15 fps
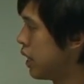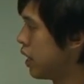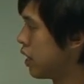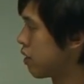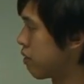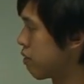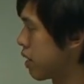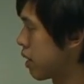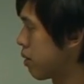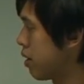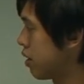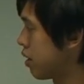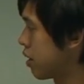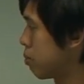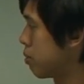So from the
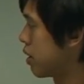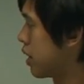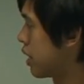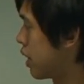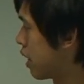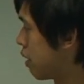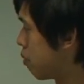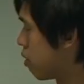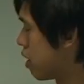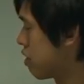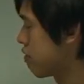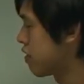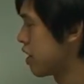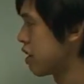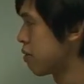equation can be seen that one
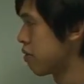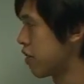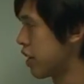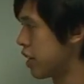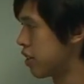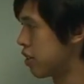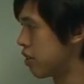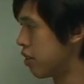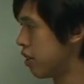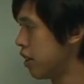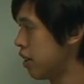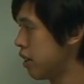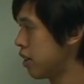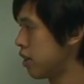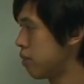volume of H two
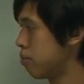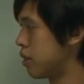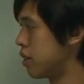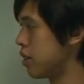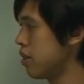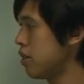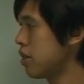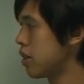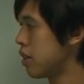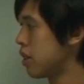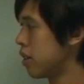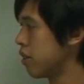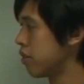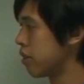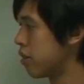O produced
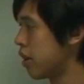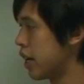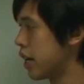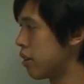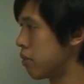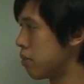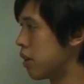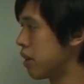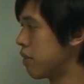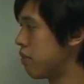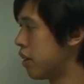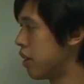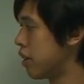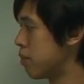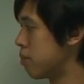required one
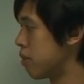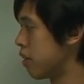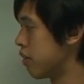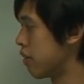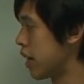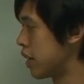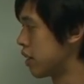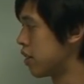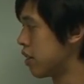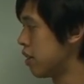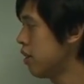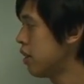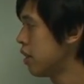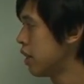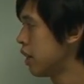volume of H
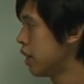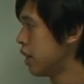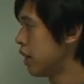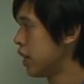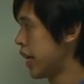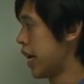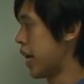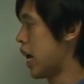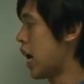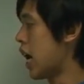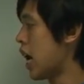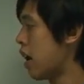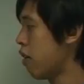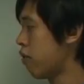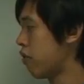two and
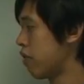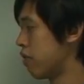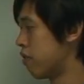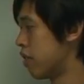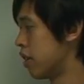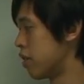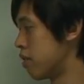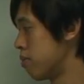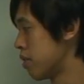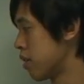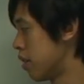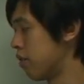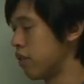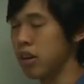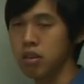half the volumes
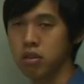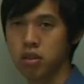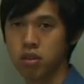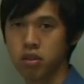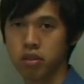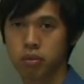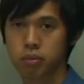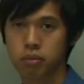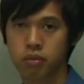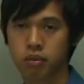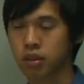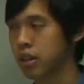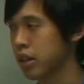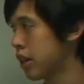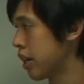of O two.
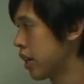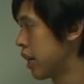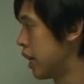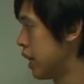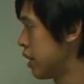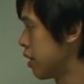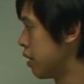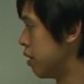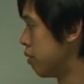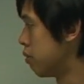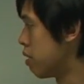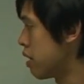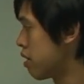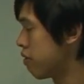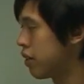Okay, so
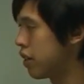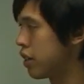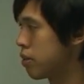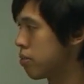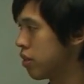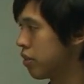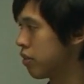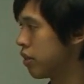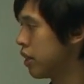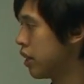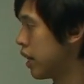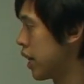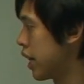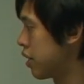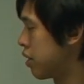one volume of
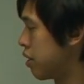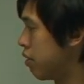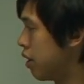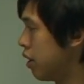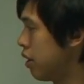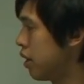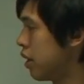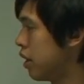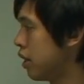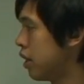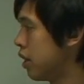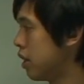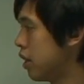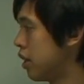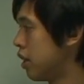H two O
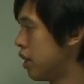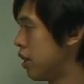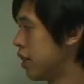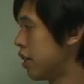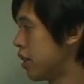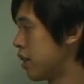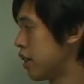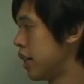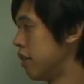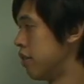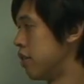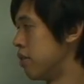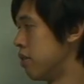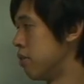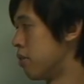gives
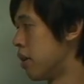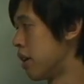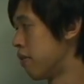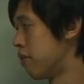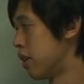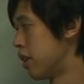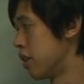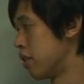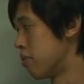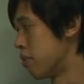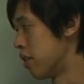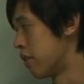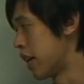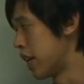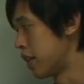you one volume
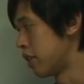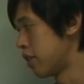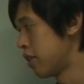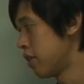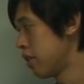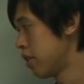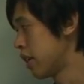of H two